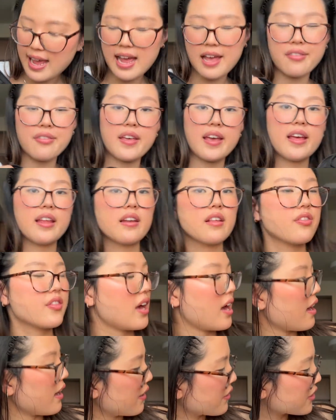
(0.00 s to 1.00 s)
And then
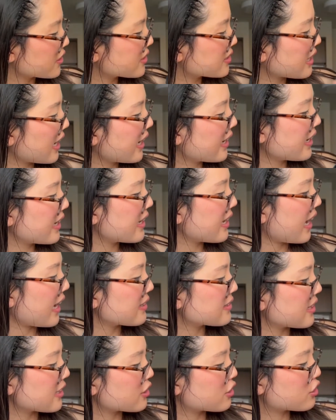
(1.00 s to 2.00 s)
the other side, it
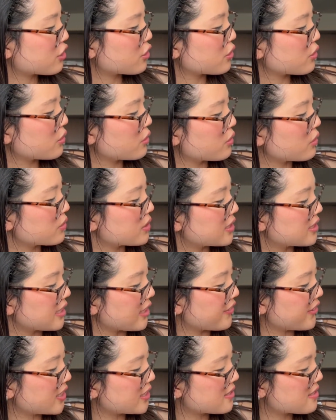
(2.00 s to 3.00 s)
has like two
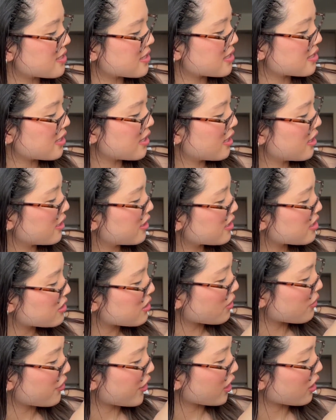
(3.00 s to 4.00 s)
divots.
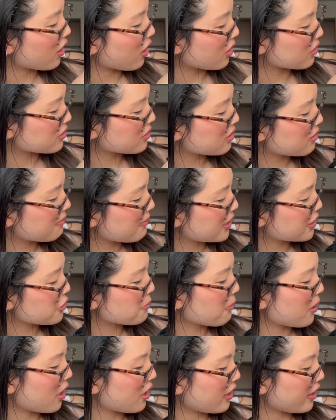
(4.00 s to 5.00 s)
So they're also mesh
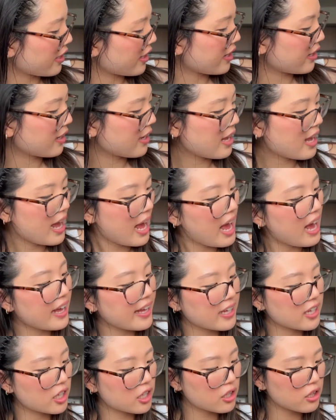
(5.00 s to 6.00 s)
pocketing,
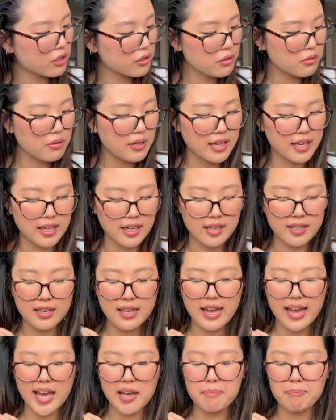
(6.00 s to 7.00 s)
including
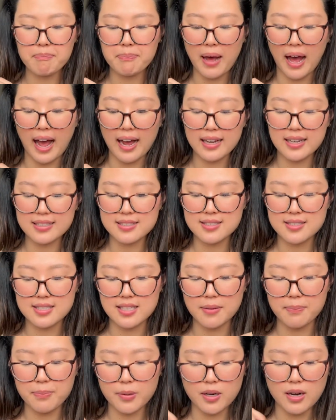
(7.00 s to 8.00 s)
a back
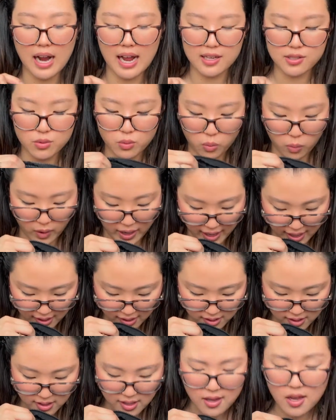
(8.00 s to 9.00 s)
zipper as
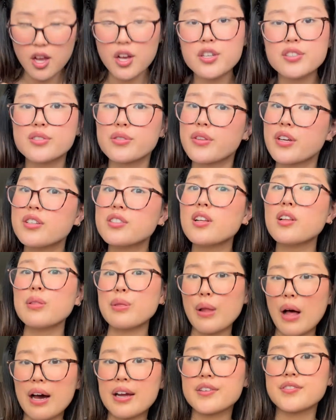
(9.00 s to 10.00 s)
well. So there's a
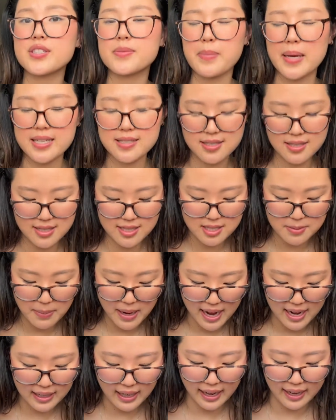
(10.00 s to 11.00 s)
lot of space in this
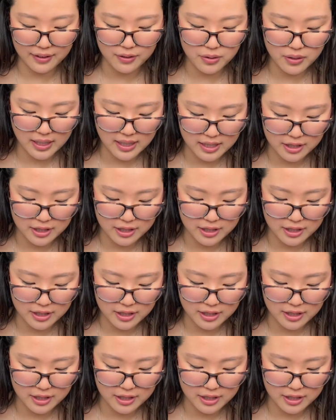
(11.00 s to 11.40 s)
bag, and you can